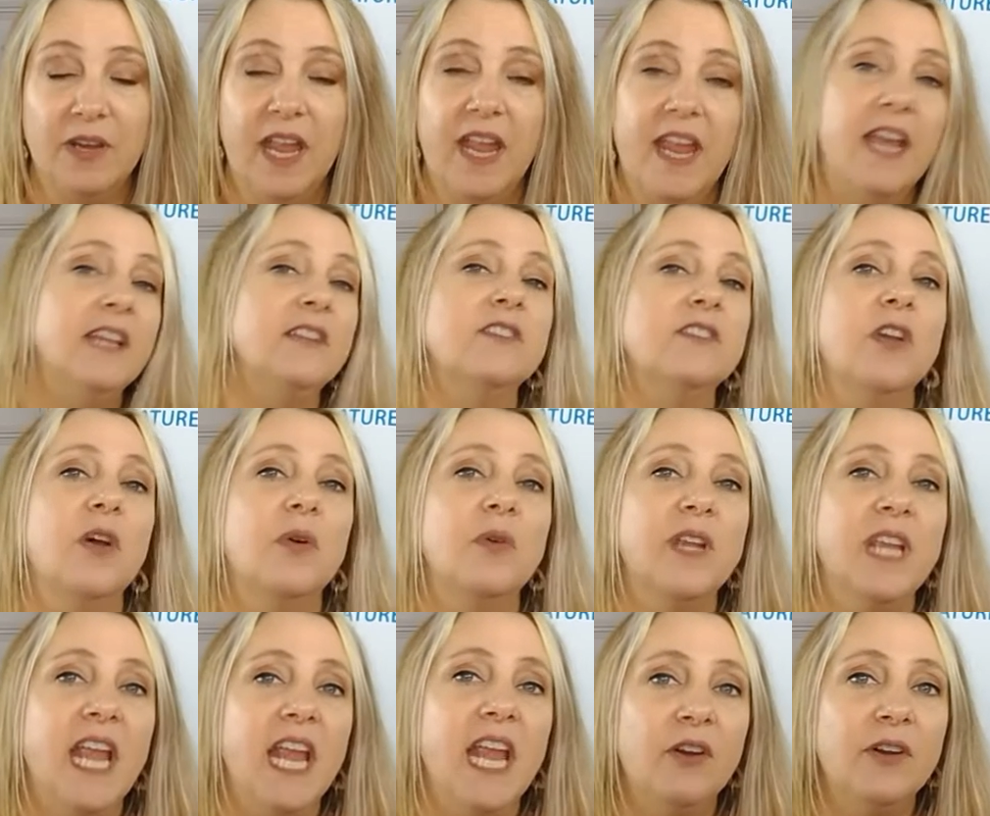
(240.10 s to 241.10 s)
Okay,
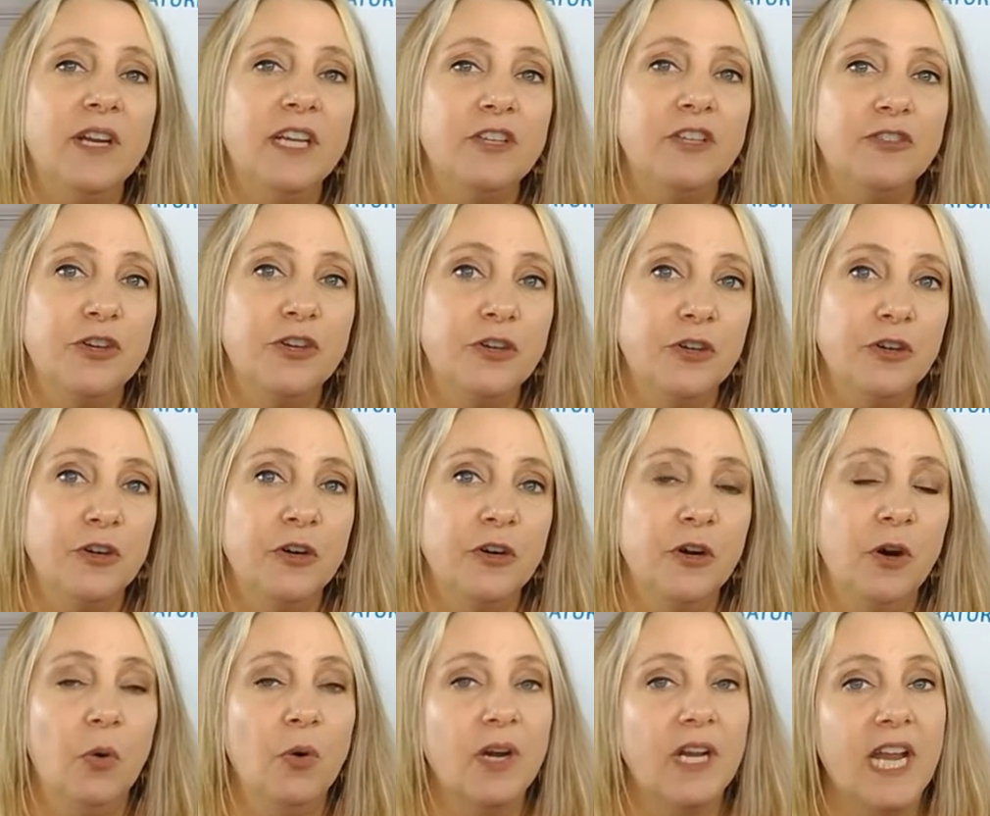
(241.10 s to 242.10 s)
so character
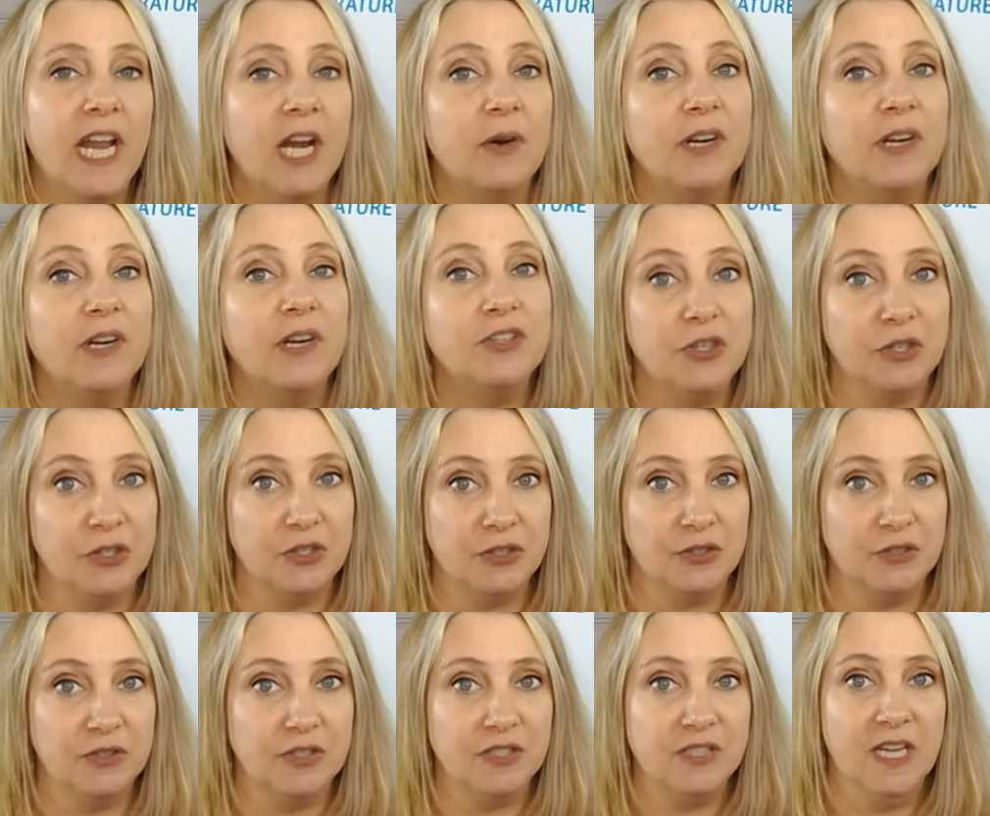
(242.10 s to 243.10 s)
or
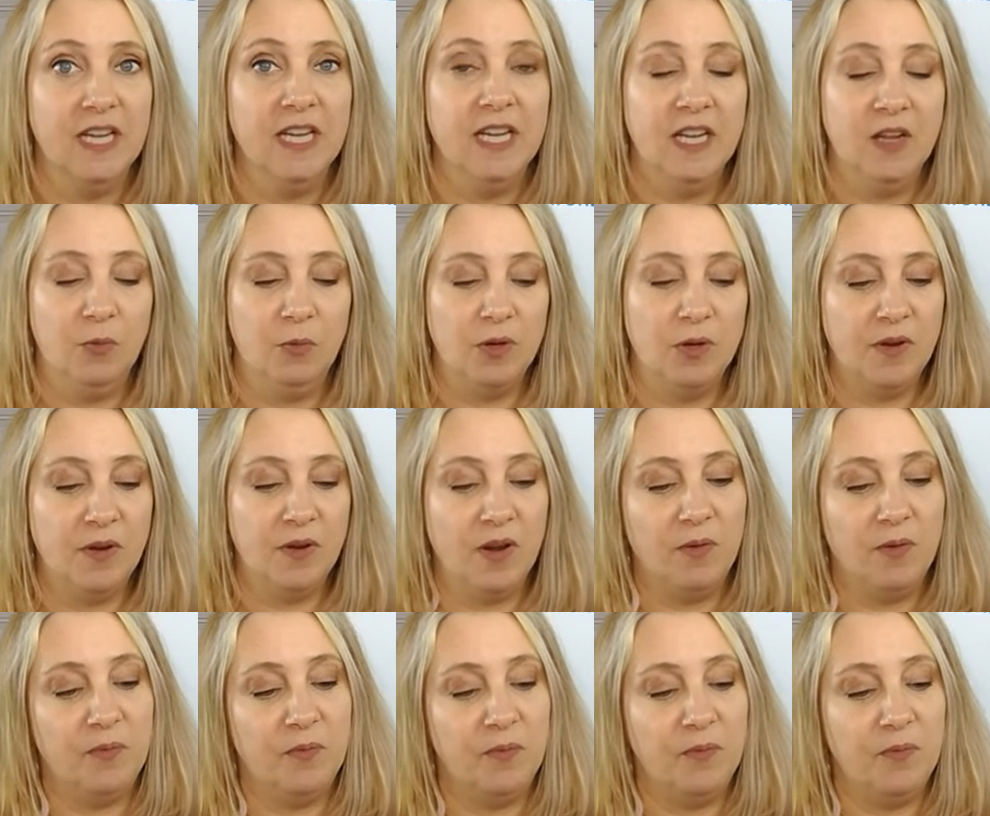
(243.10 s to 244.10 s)
characters would
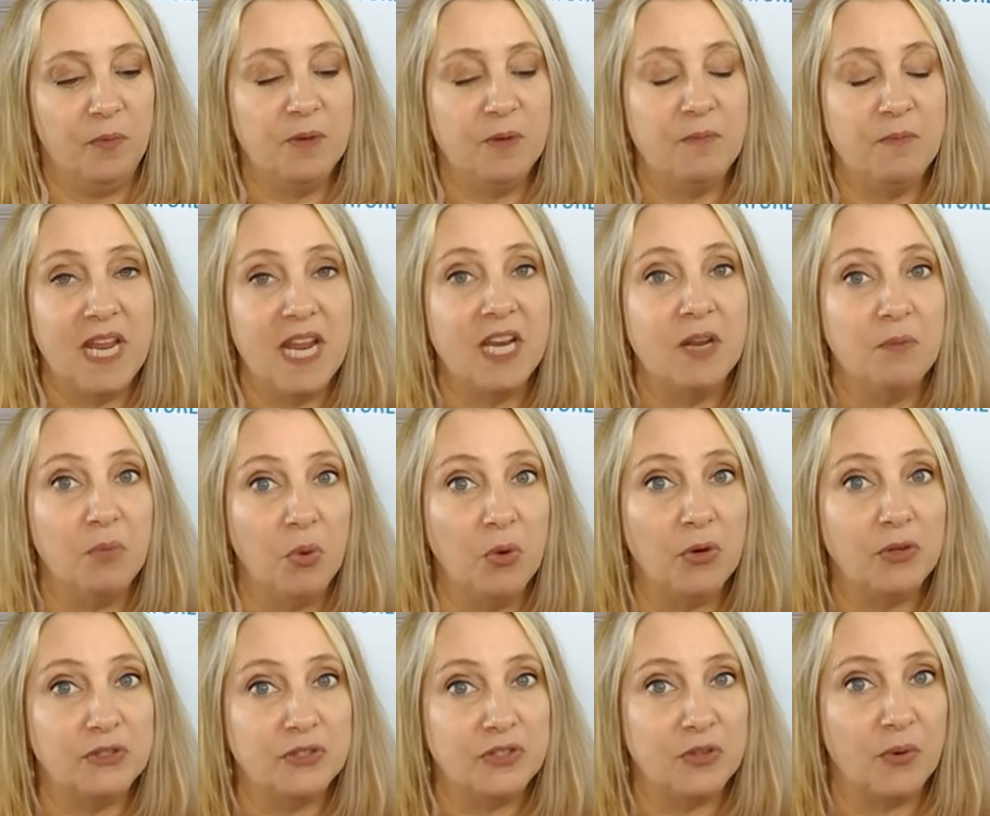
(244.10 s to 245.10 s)
be an
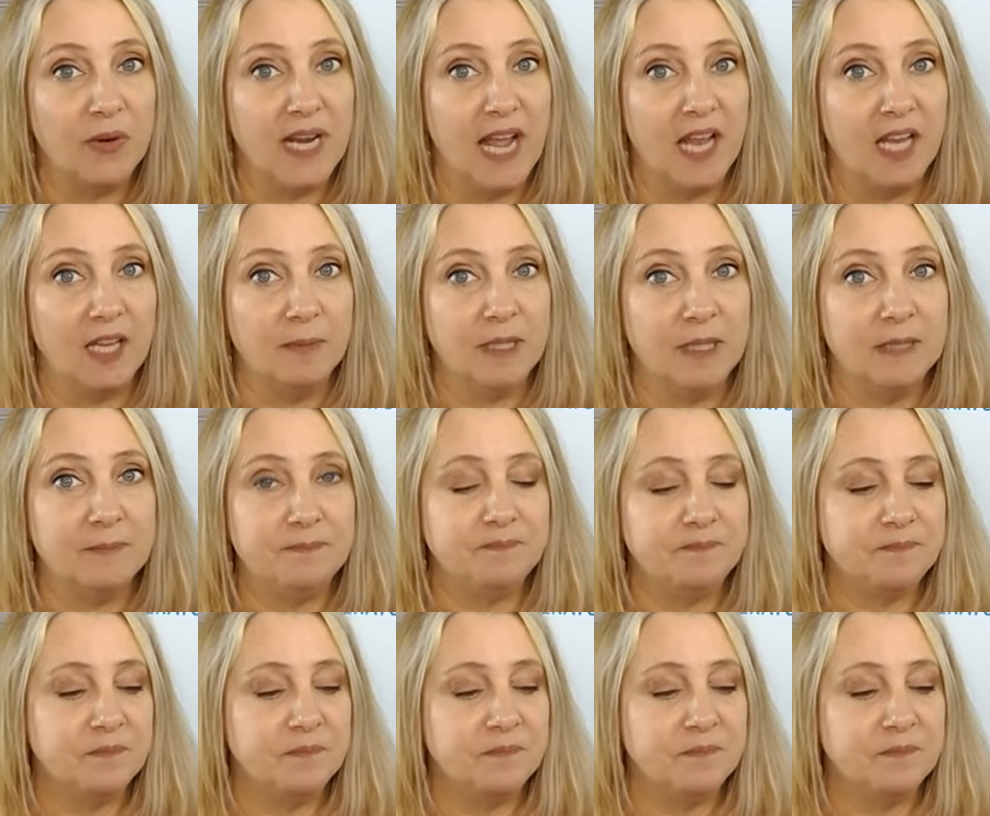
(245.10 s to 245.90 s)
important story element.